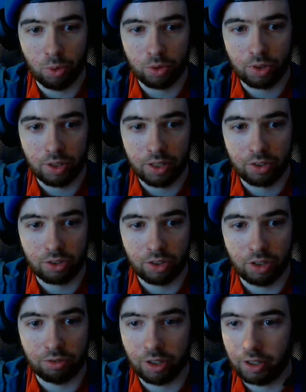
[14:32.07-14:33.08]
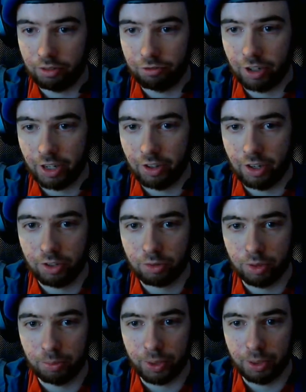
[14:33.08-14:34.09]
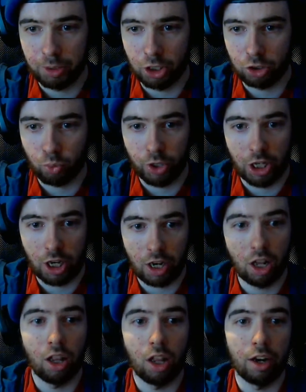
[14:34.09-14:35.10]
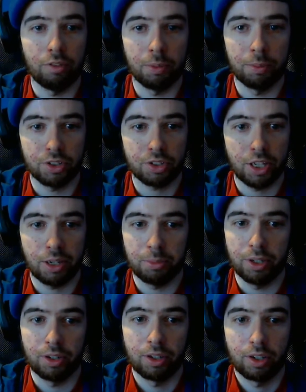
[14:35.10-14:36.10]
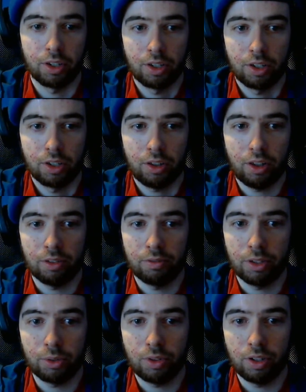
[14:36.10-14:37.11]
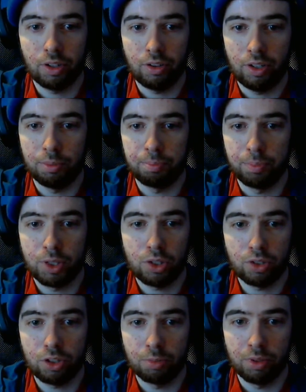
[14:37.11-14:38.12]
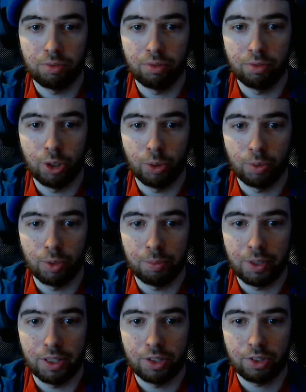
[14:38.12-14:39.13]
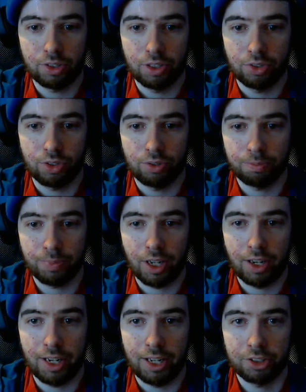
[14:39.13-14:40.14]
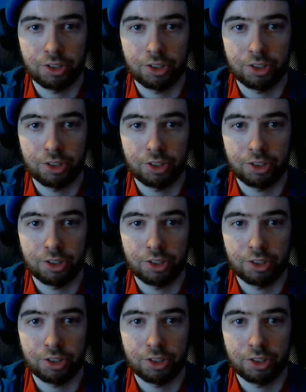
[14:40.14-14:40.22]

So let's see if I can find the next replay, because we got a lot of them this time, and the, invent uh, the system of viewing replays is not as